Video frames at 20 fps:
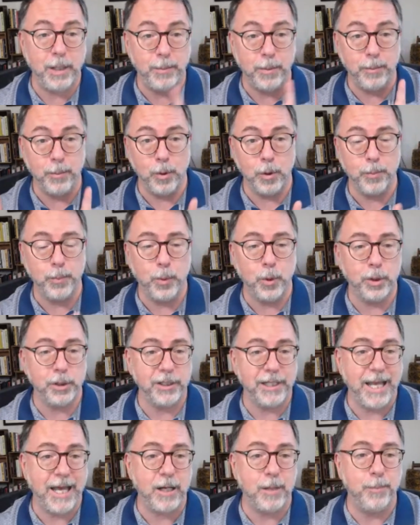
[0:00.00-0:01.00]
but more
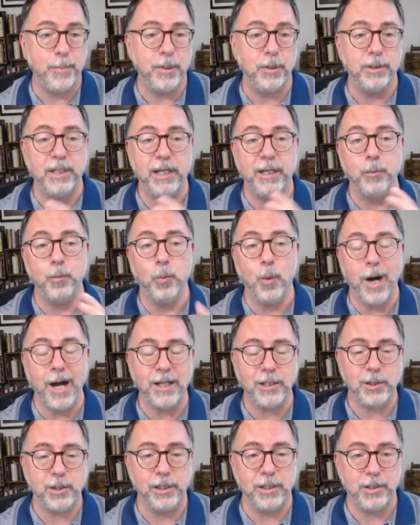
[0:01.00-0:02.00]
importantly, how to build a
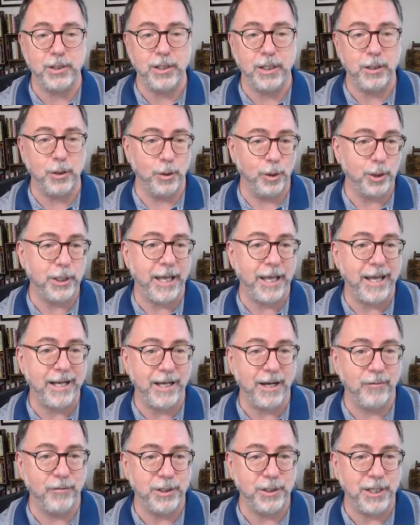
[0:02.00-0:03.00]
watch list that you look at
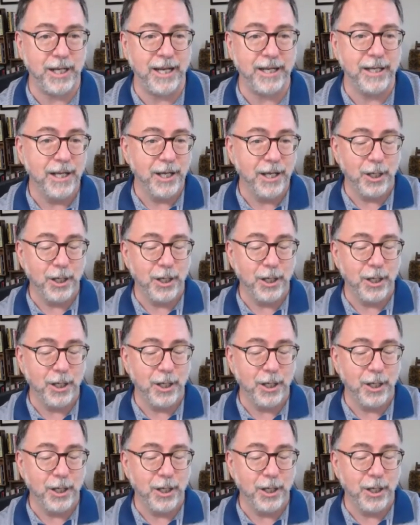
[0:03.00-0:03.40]
every day.